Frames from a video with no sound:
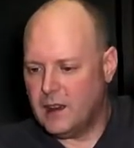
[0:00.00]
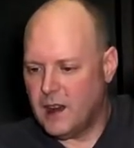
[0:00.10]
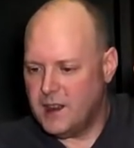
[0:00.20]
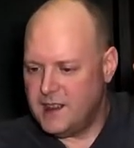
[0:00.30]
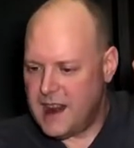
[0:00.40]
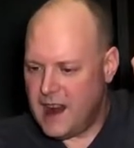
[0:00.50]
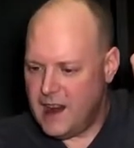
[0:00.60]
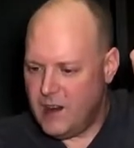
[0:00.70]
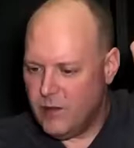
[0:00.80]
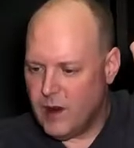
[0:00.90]

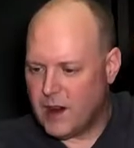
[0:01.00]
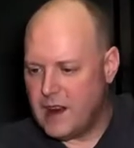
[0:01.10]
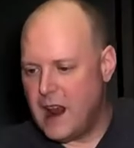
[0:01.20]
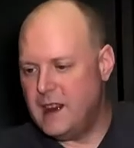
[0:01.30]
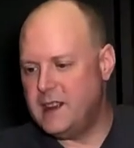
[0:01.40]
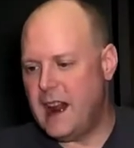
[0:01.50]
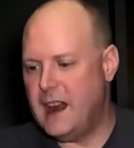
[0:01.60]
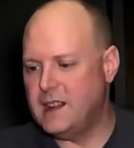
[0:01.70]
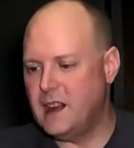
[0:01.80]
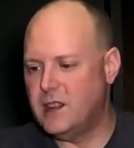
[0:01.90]
Cosnetti recognized it
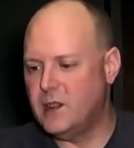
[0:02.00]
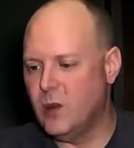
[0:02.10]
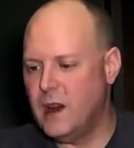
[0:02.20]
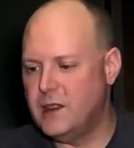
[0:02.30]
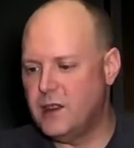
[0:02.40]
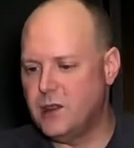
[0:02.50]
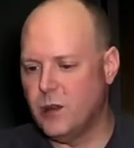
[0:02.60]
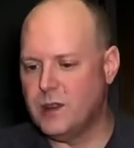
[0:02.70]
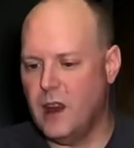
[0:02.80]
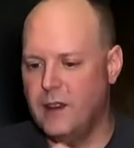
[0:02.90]
as a as the
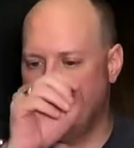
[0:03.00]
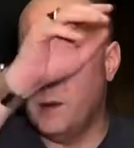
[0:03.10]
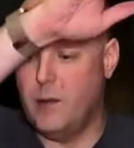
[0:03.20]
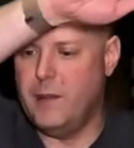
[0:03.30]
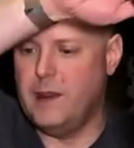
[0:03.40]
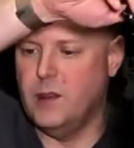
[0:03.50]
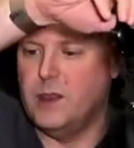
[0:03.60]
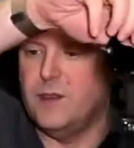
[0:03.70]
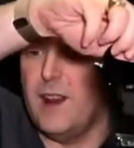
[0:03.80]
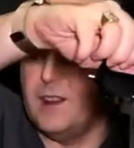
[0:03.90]
source of some of
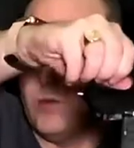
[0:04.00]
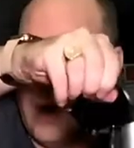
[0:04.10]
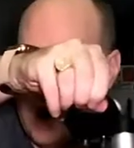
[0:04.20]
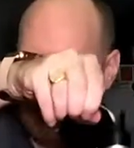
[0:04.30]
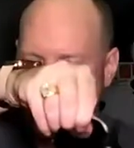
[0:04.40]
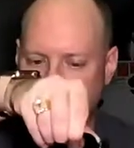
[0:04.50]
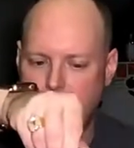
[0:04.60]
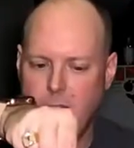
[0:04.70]
Mendoza's finest wines.